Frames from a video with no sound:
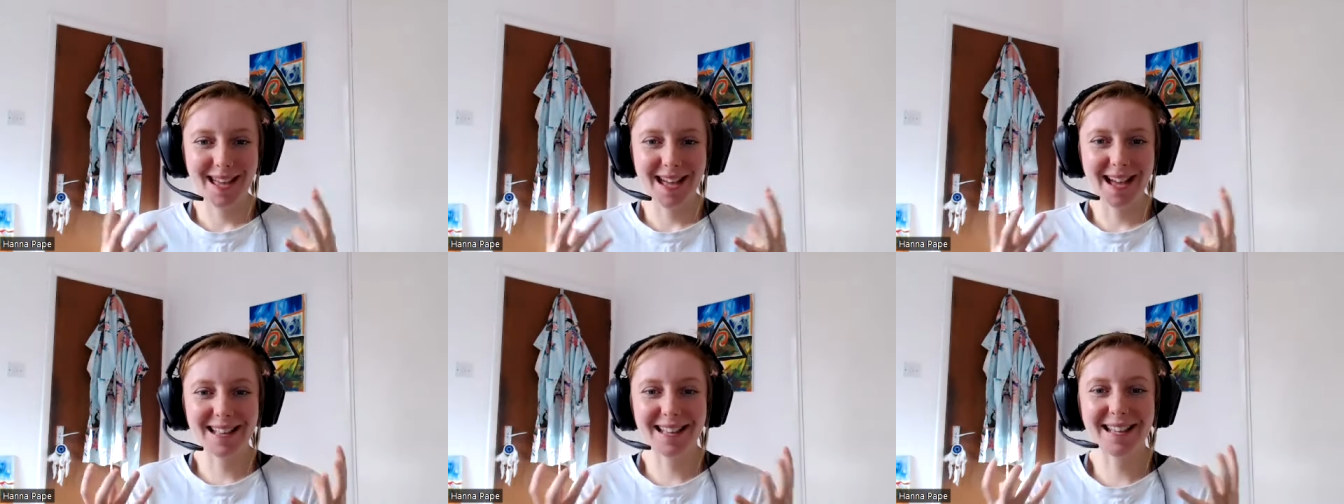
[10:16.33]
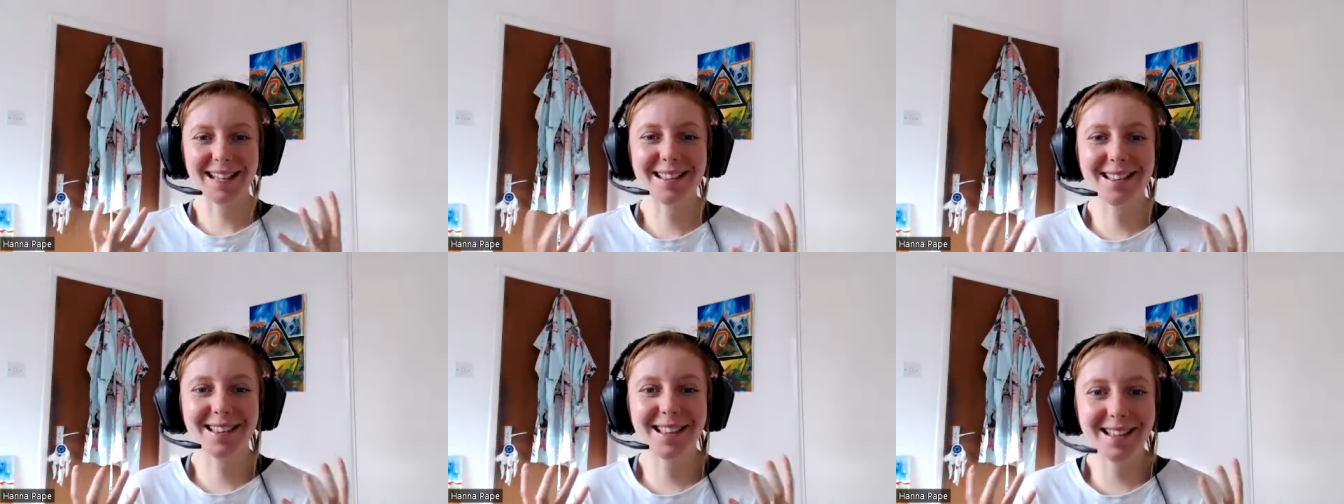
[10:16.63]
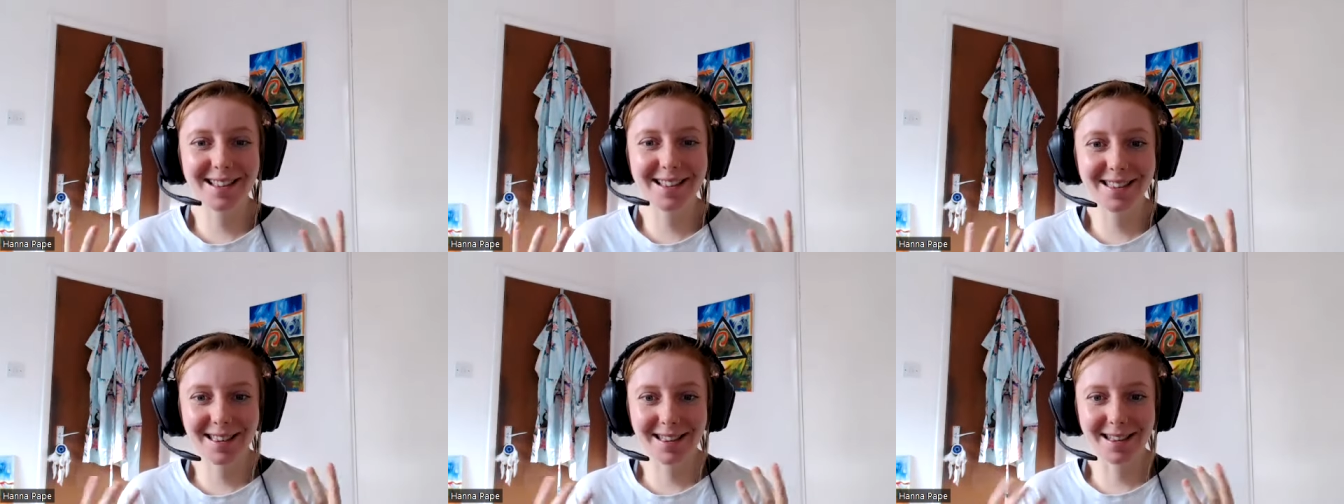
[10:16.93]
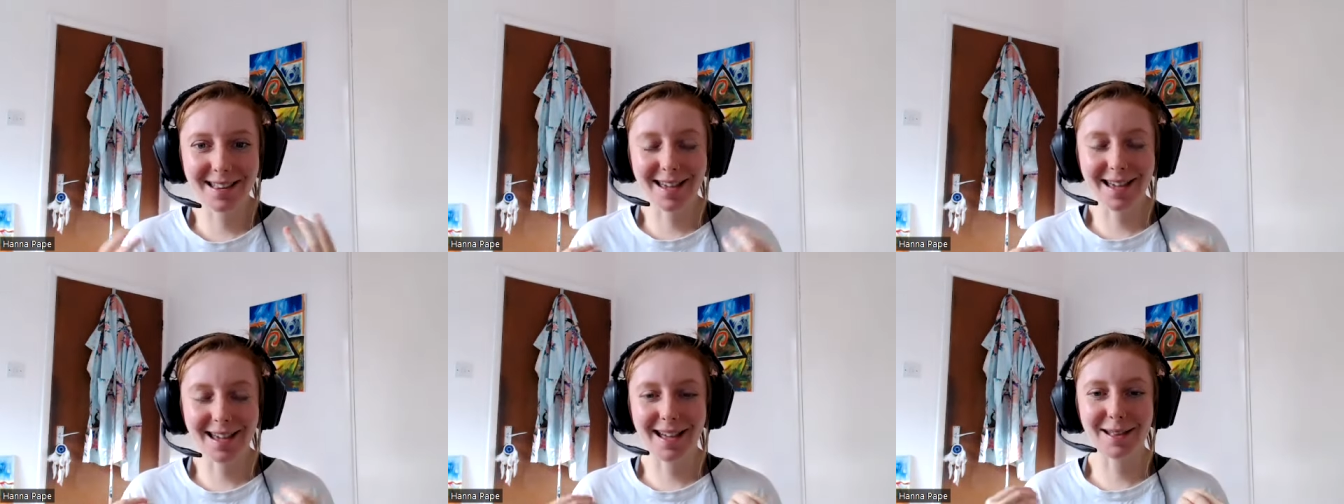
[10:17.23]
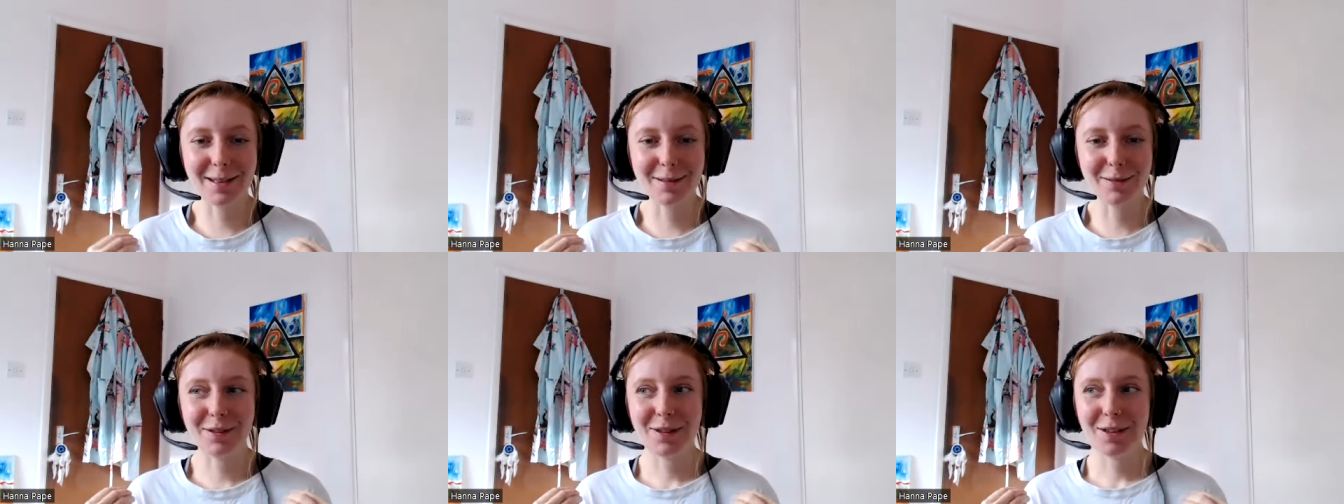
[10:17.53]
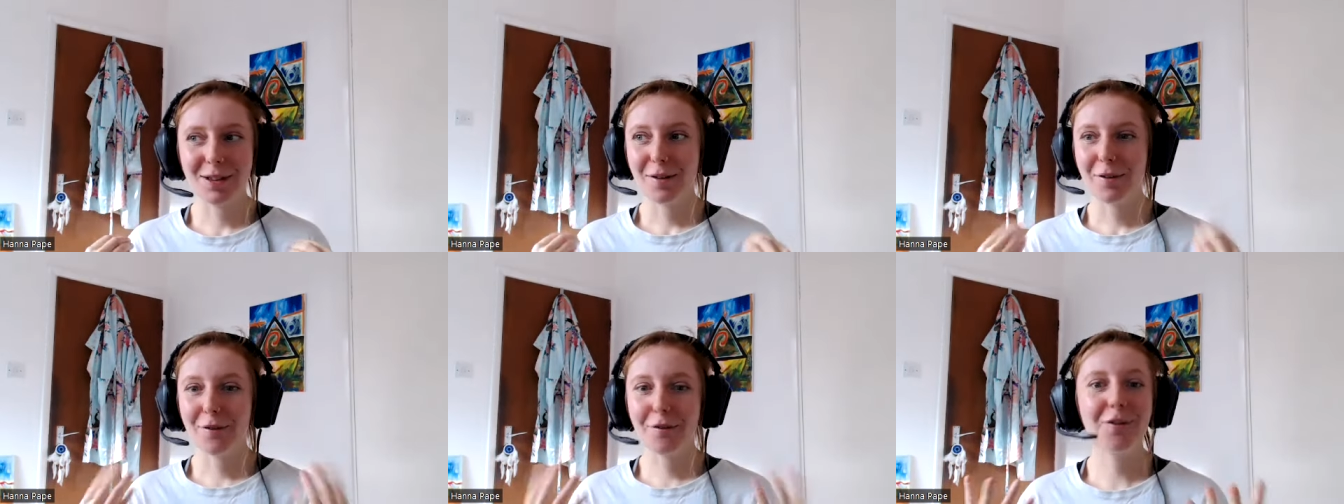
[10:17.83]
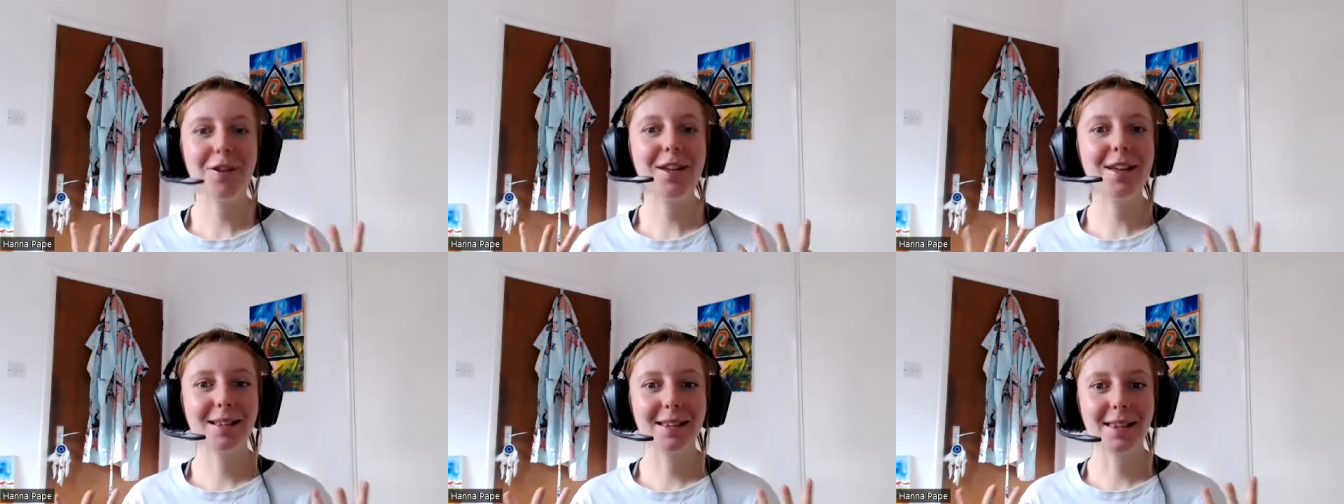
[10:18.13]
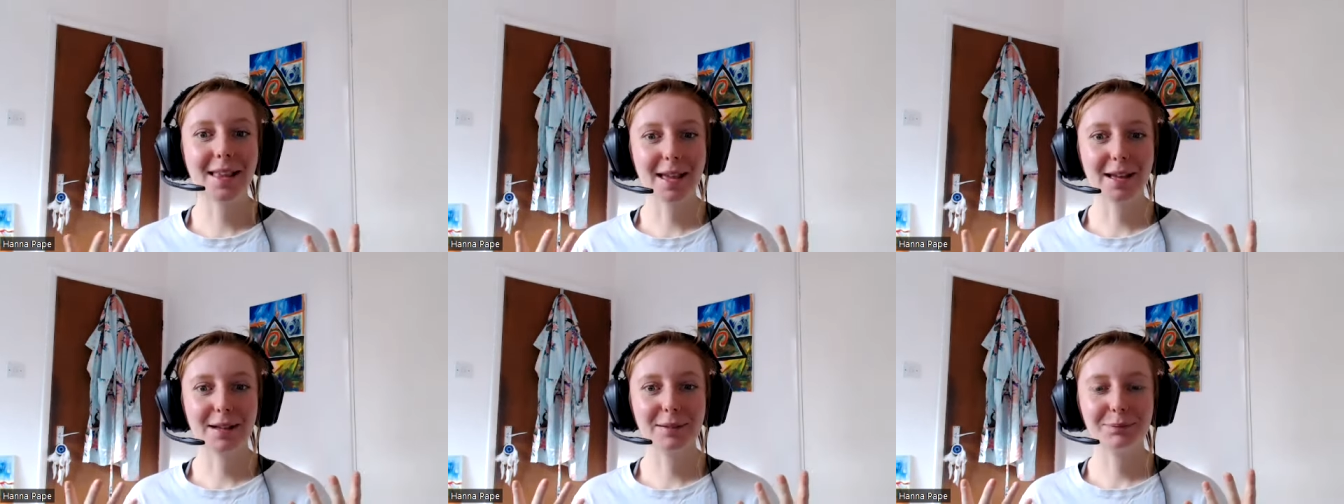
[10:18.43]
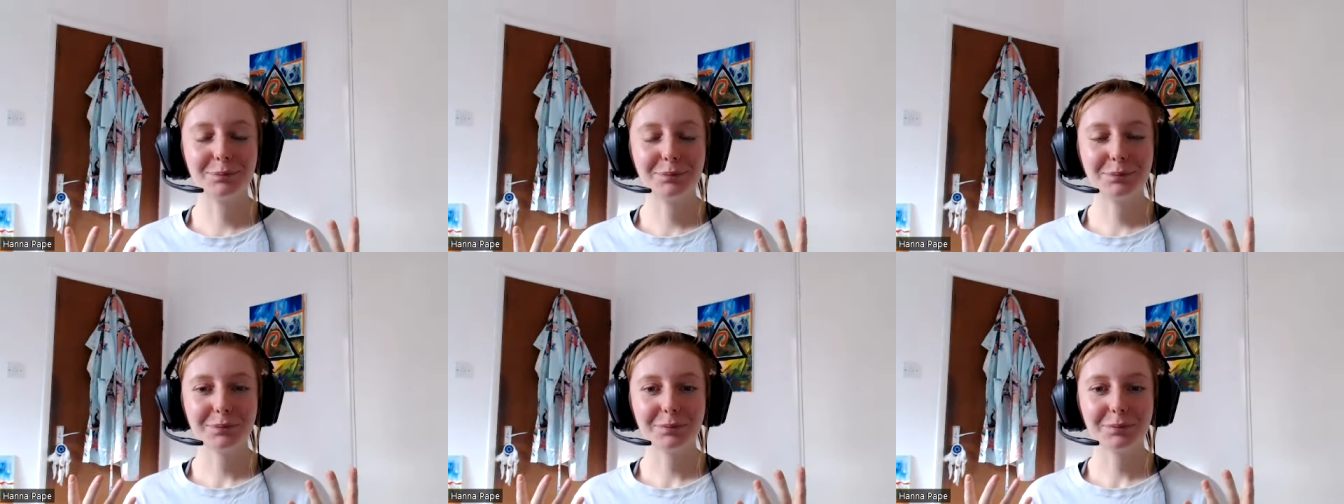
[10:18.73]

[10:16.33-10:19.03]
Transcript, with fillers: and exist in it and feel it